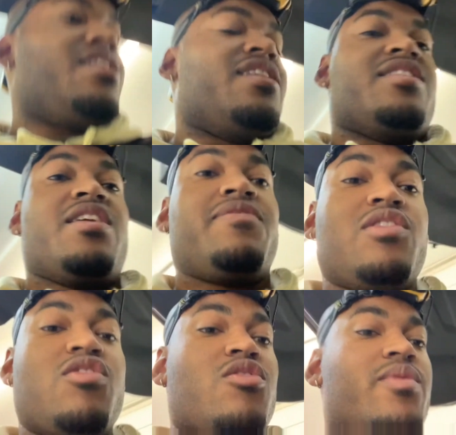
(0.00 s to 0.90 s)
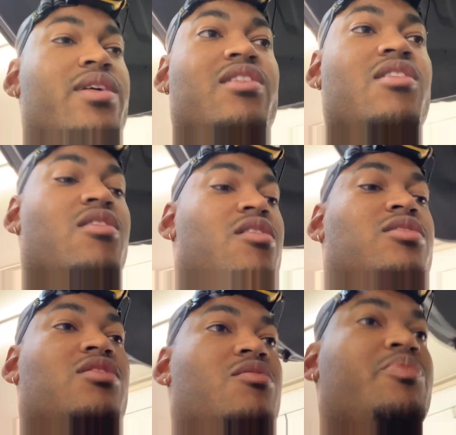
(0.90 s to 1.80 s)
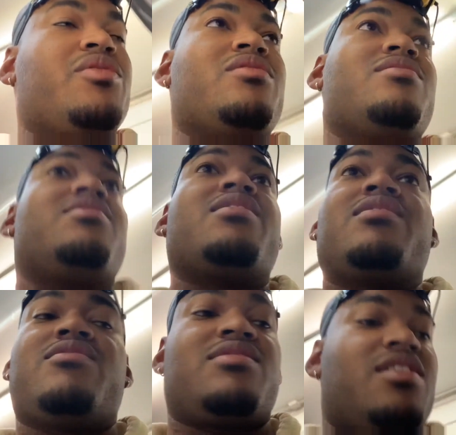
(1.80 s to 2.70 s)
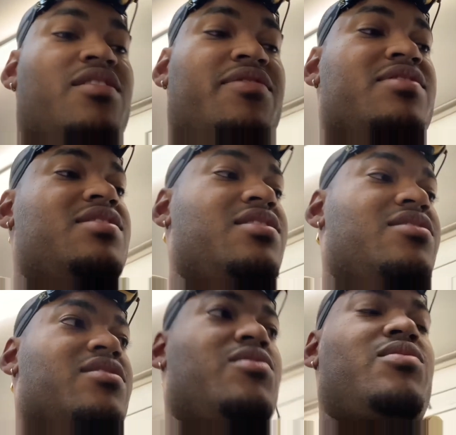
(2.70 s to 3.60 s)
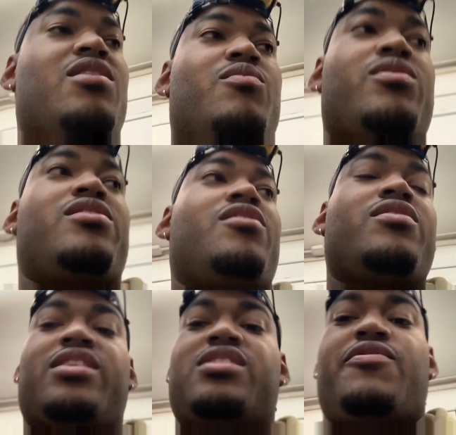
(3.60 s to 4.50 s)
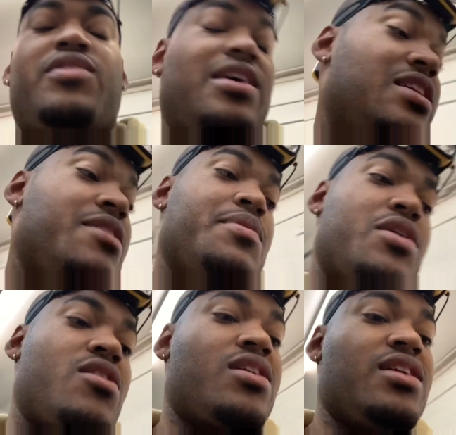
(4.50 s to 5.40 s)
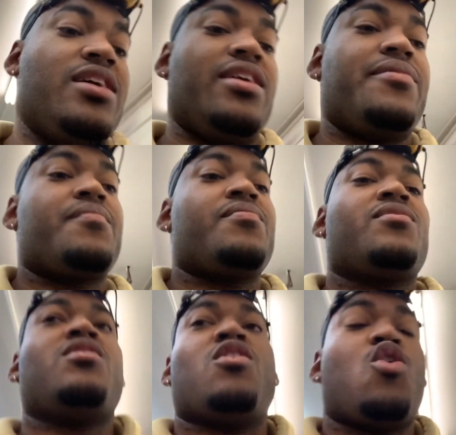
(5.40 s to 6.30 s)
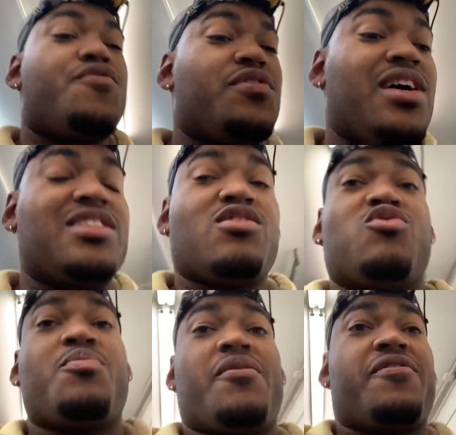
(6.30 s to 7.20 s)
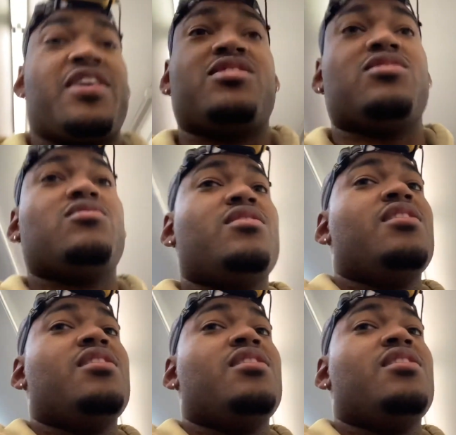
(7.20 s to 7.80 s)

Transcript: definitely go around your car, start pulling and tugging on stuff and see, you know, kind of what the dirt is if you like to keep your car clean. Or if you like to go to a professional,